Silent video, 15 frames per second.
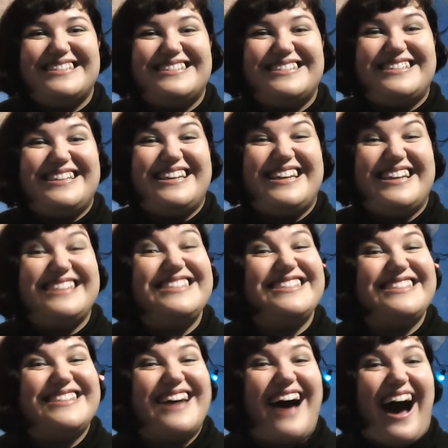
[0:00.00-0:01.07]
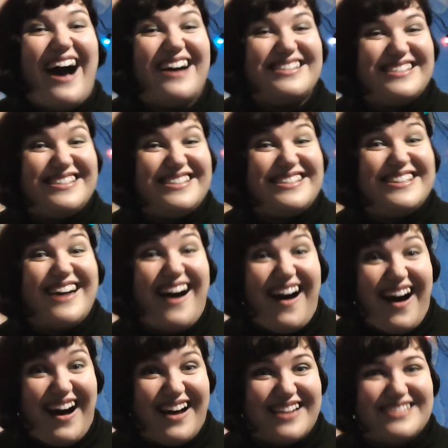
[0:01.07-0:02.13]
Teach,
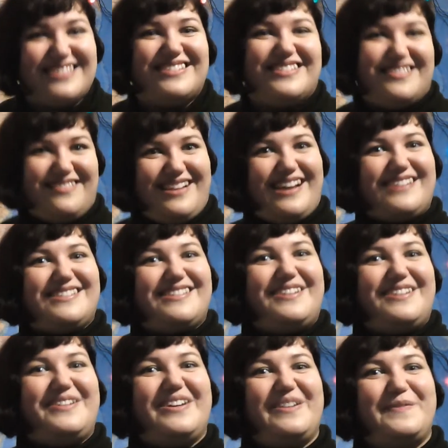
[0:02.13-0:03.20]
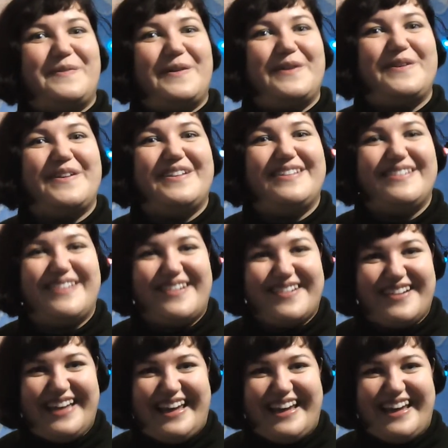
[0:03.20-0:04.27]
taught. That's a good one.
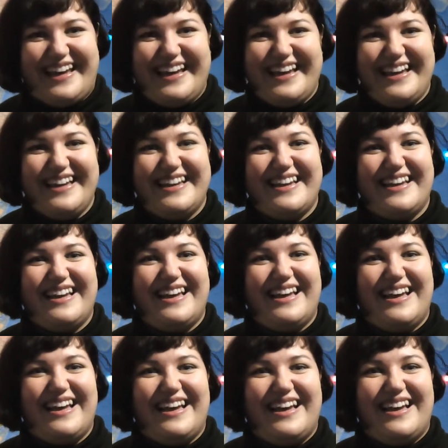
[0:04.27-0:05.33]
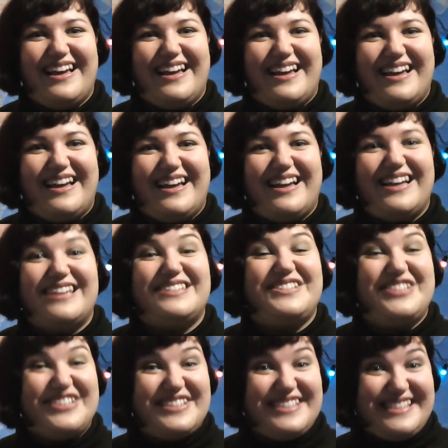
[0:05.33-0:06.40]
Okay.
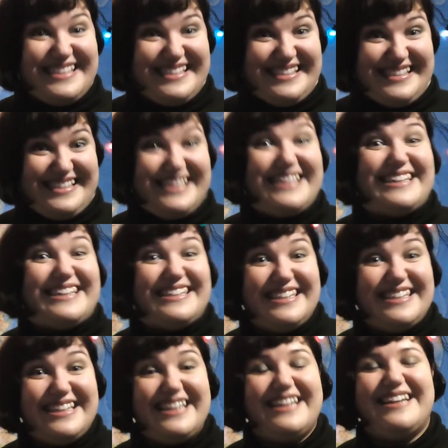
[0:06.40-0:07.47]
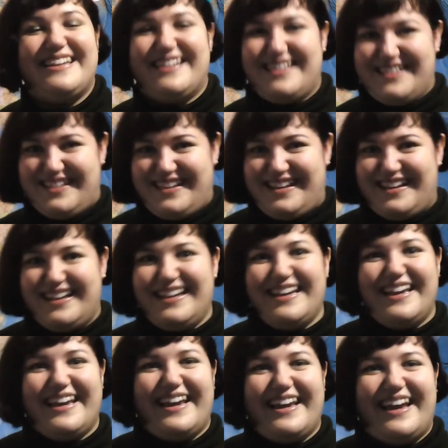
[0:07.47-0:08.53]
Do, did, done. Okay.
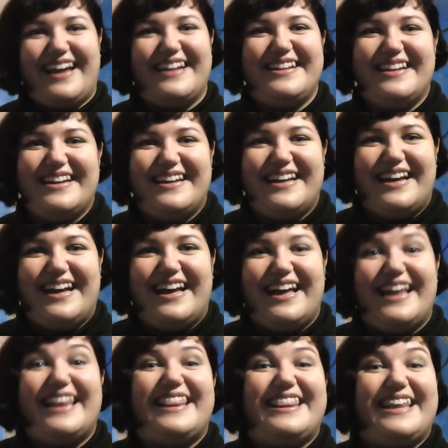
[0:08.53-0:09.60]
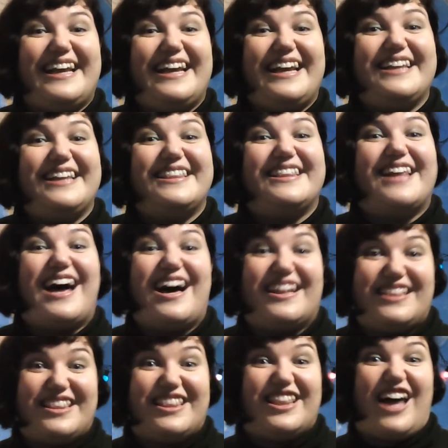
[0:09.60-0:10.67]
And think,
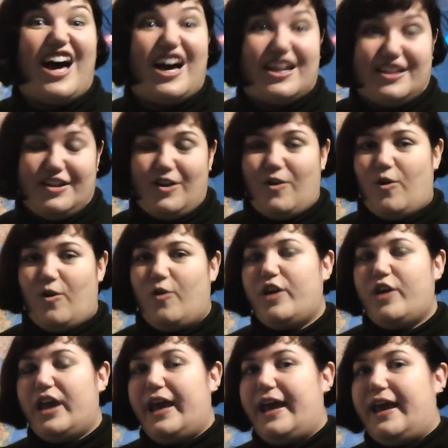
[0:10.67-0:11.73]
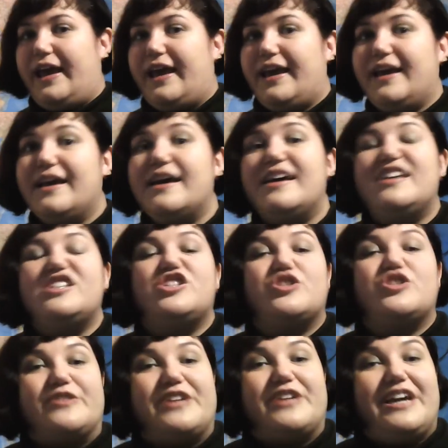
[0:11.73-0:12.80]
thought. Okay.
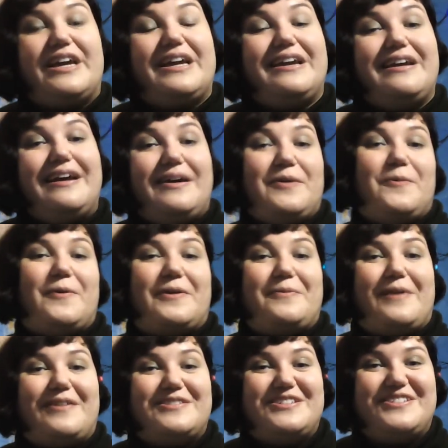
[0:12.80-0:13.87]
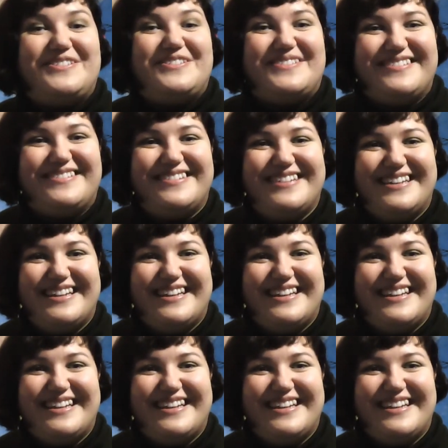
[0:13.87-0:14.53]
Sergey, what about you?